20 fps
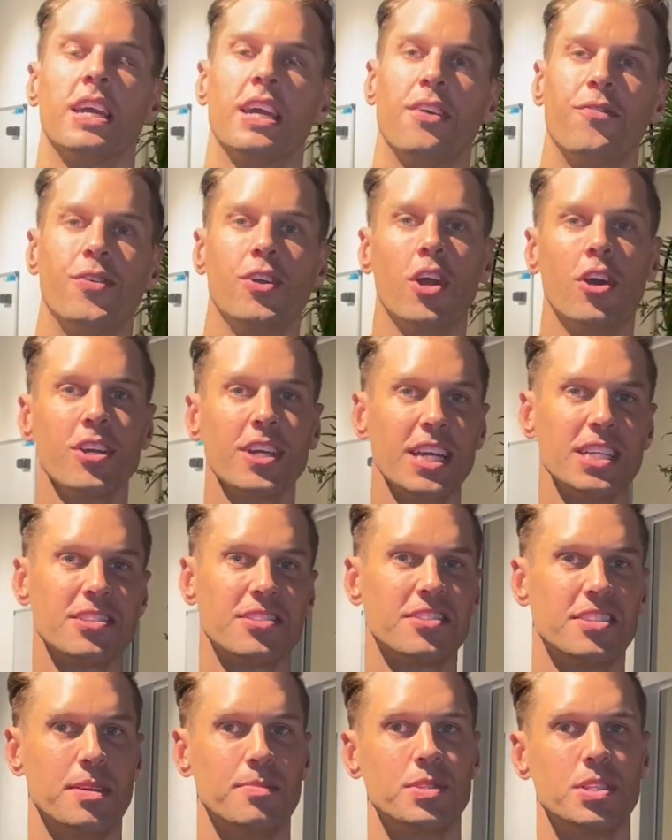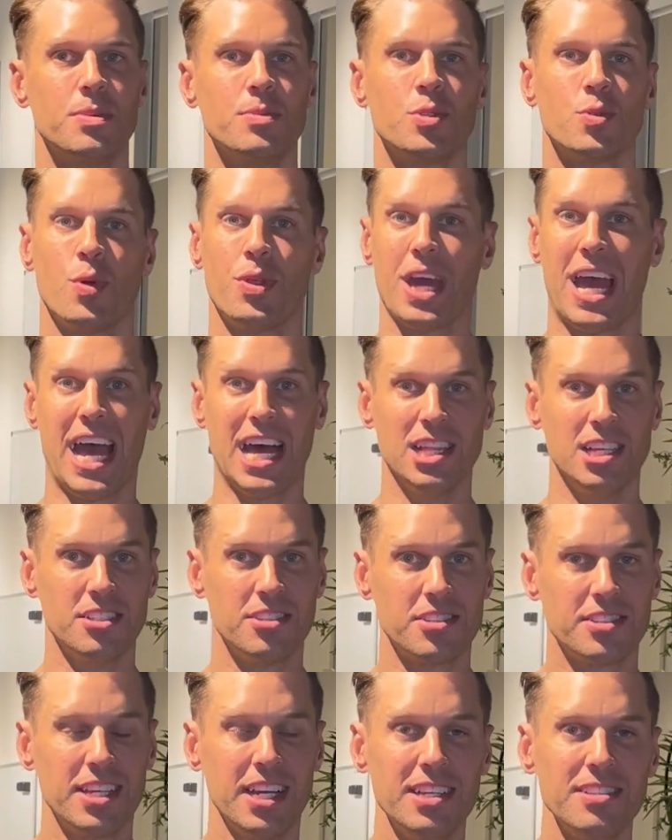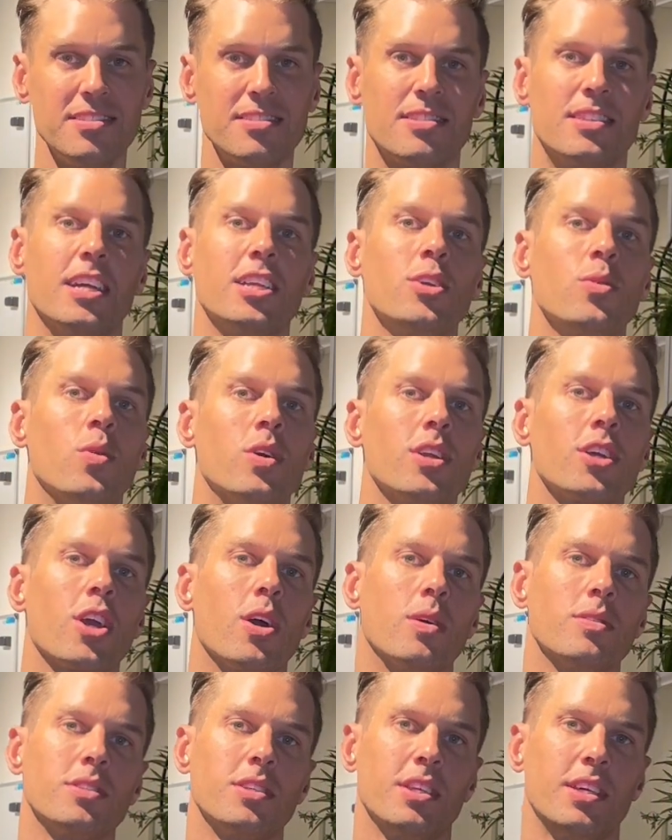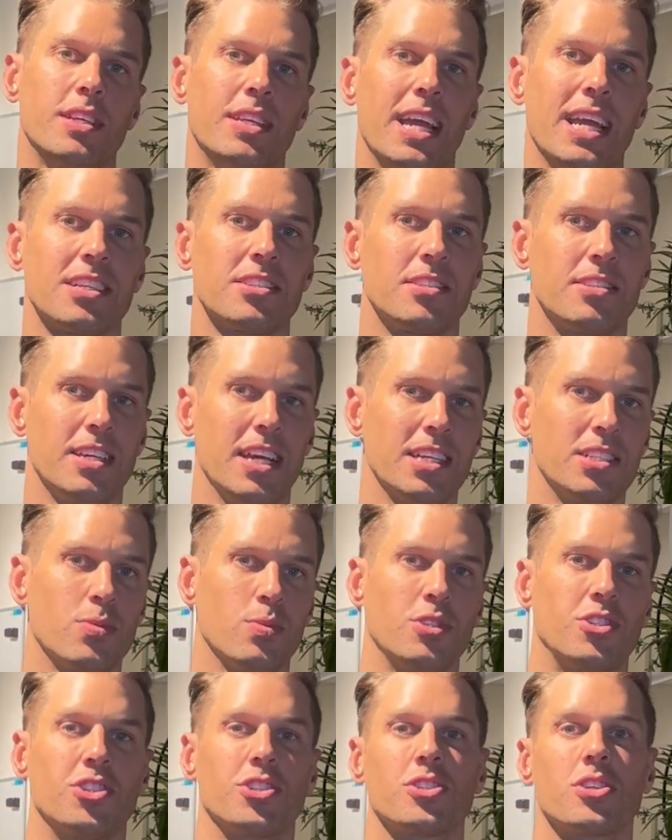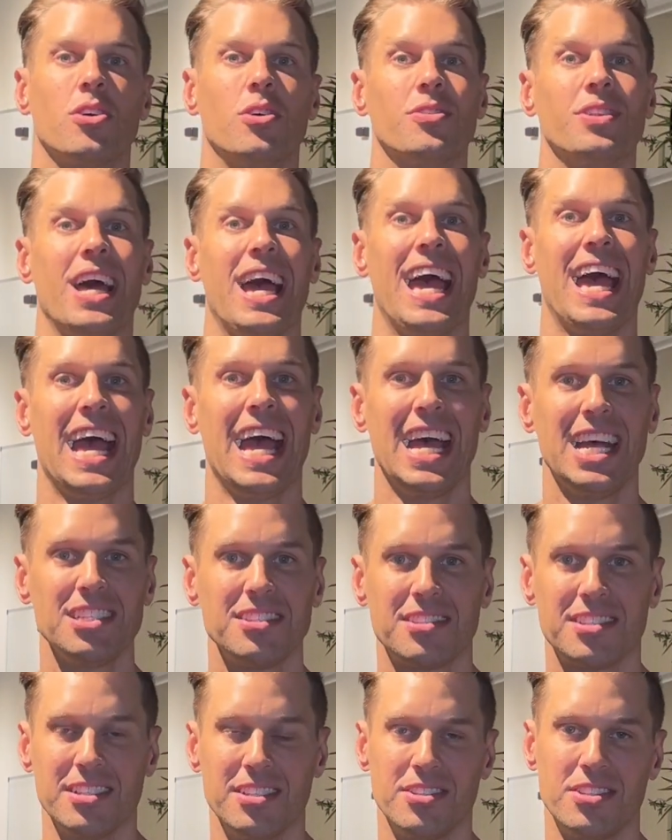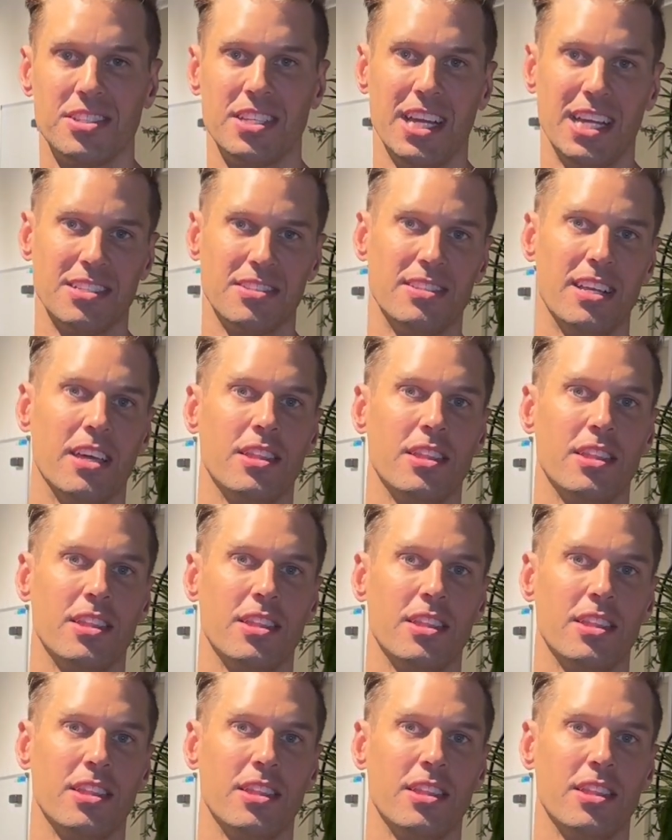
If you don't get symptoms with Allen's test, then you want to go on to the next test, which is called Addison's test.